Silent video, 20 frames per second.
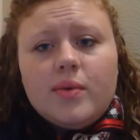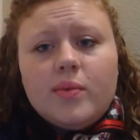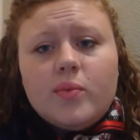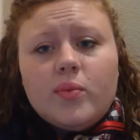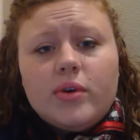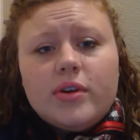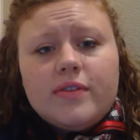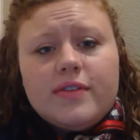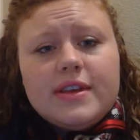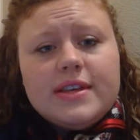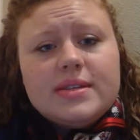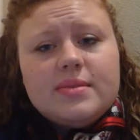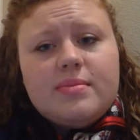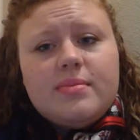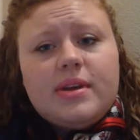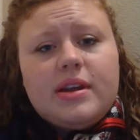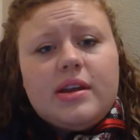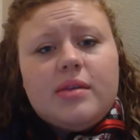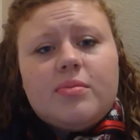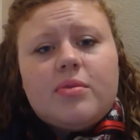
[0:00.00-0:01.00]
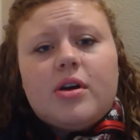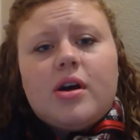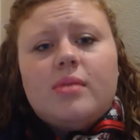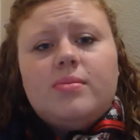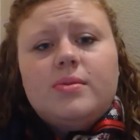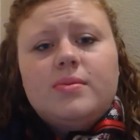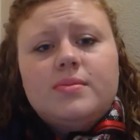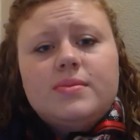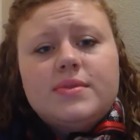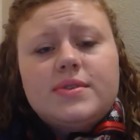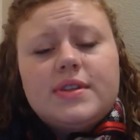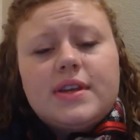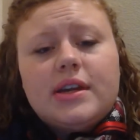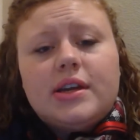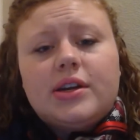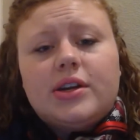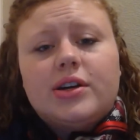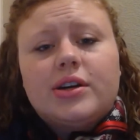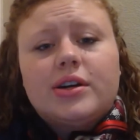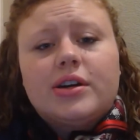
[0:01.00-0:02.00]
One of these many problems that
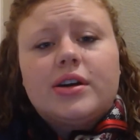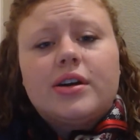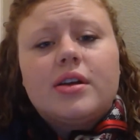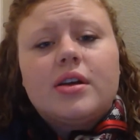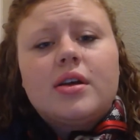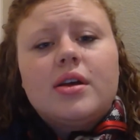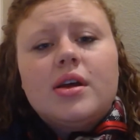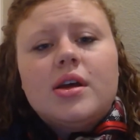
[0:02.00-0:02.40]
occurred